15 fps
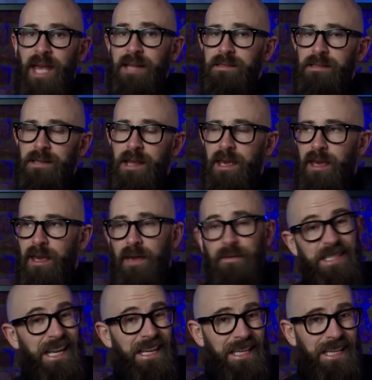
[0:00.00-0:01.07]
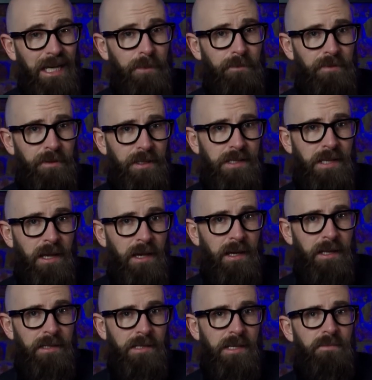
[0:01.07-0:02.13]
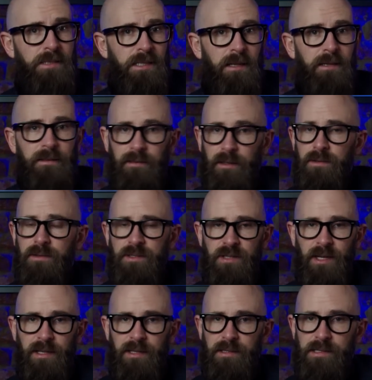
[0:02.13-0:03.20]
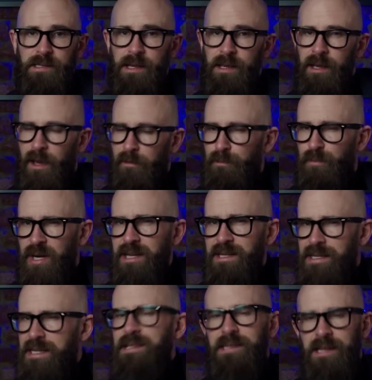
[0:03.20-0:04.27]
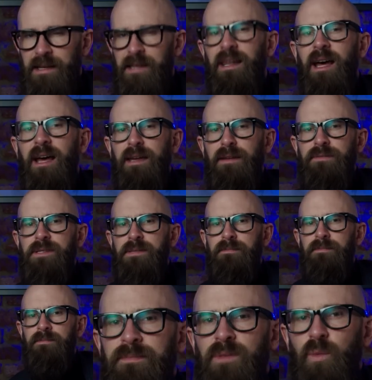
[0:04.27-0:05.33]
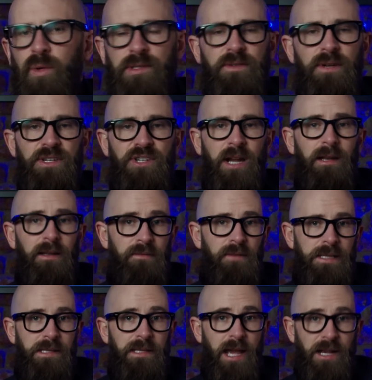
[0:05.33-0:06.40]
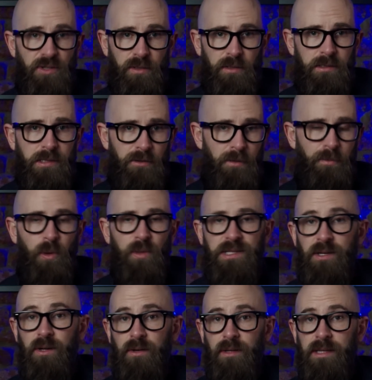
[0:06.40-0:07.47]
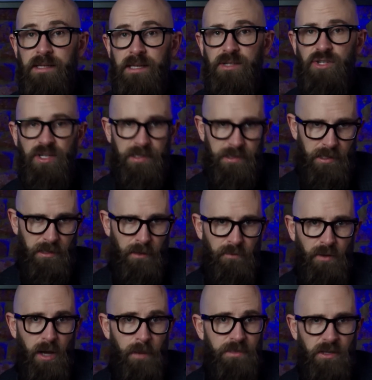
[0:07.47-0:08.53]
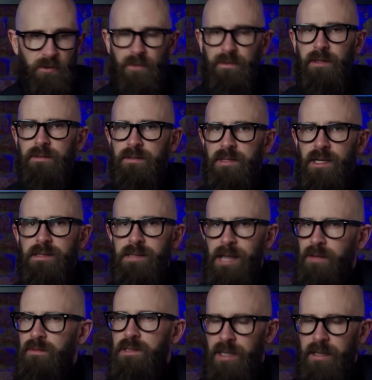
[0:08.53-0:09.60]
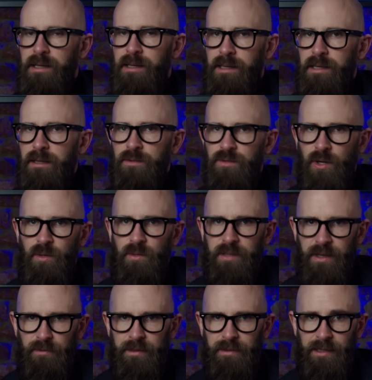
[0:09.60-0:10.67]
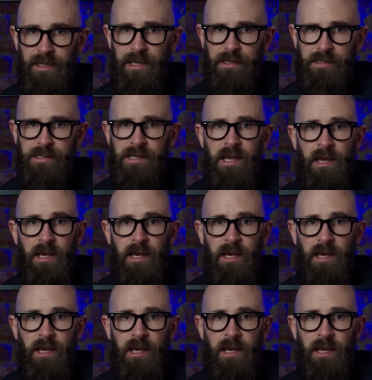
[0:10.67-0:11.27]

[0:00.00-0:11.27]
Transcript: And if it's any comfort, it seems like those chickens have pretty decent lives. The Wall Street Journal investigation also reported on conditions in the farms and revealed just how tightly controlled everything is.